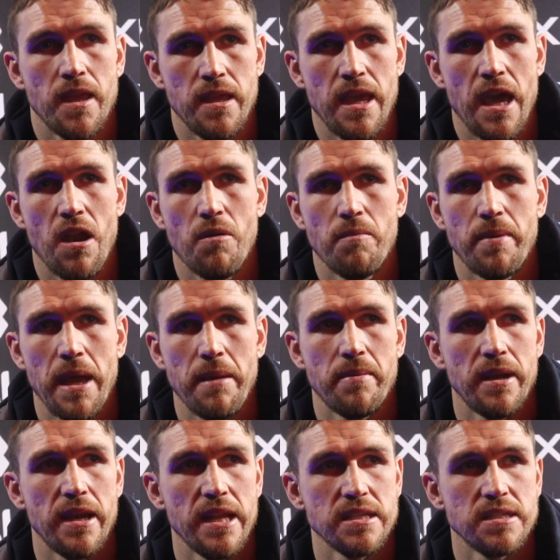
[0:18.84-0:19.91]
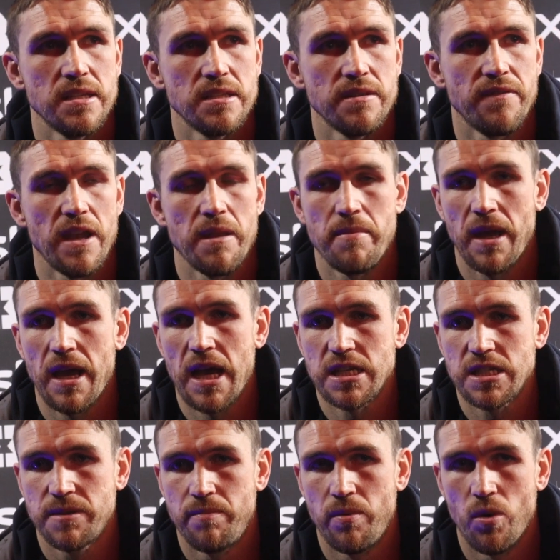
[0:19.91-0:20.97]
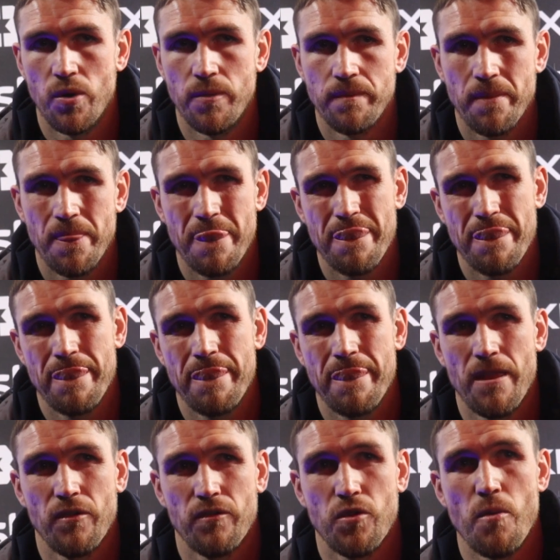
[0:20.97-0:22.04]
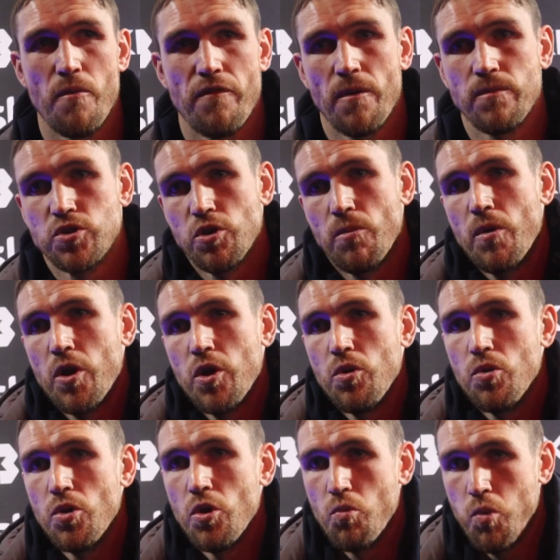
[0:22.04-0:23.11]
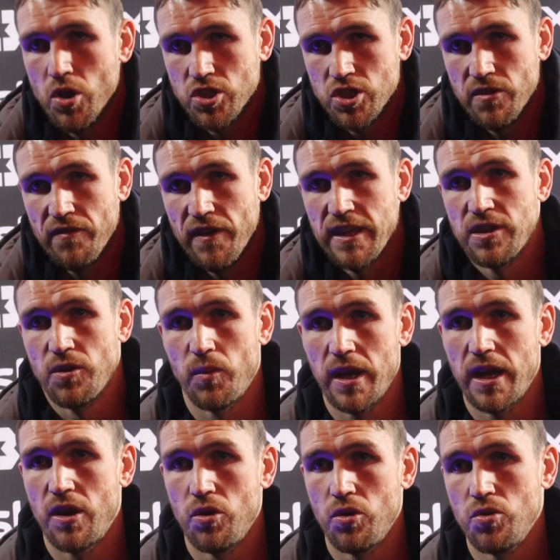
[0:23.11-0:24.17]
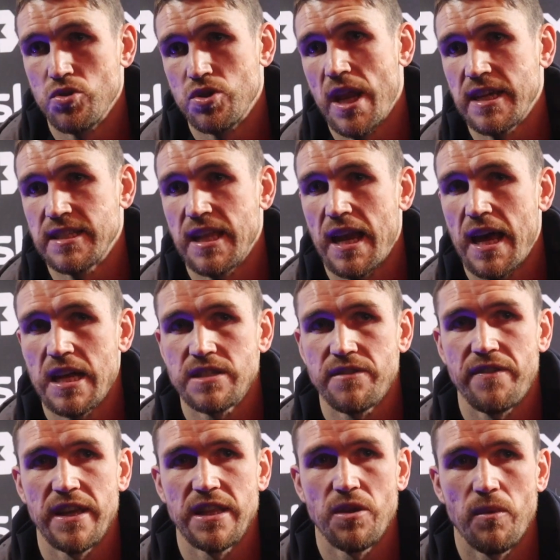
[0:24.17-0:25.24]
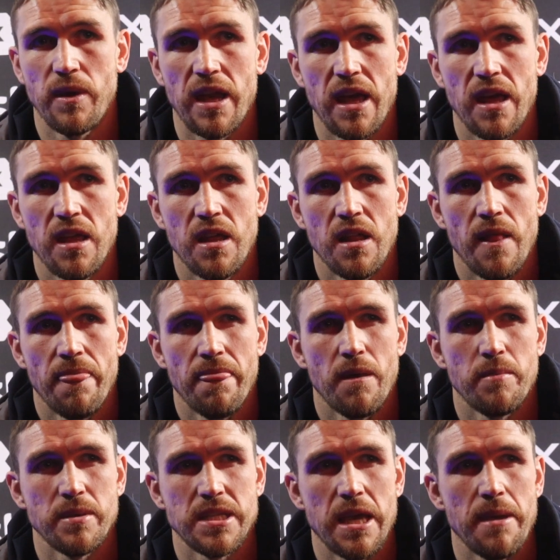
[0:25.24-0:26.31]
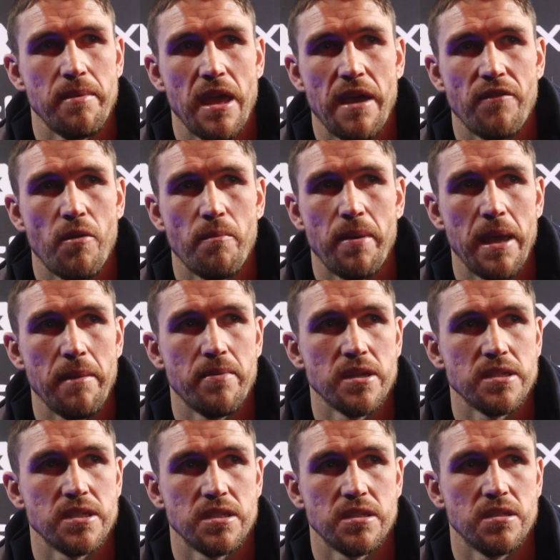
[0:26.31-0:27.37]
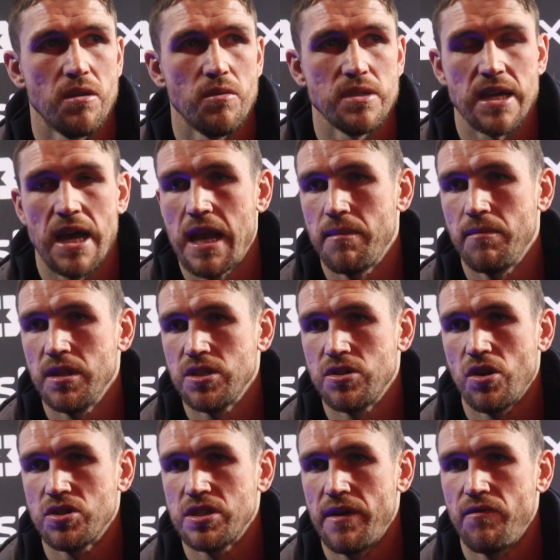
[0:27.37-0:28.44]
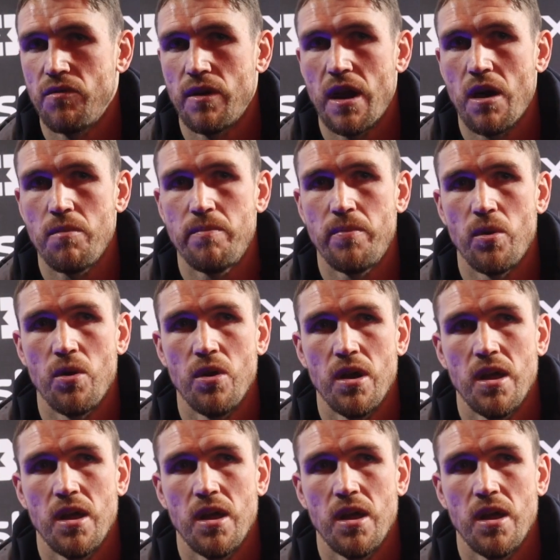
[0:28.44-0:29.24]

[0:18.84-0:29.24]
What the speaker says: Yeah, on paper it is. It's a very big ask, but I've come from someone who wants to fight the winner, who's next in line to fight the winner. Beterbiev on papers, no, he's an animal, he's knocked everyone out, but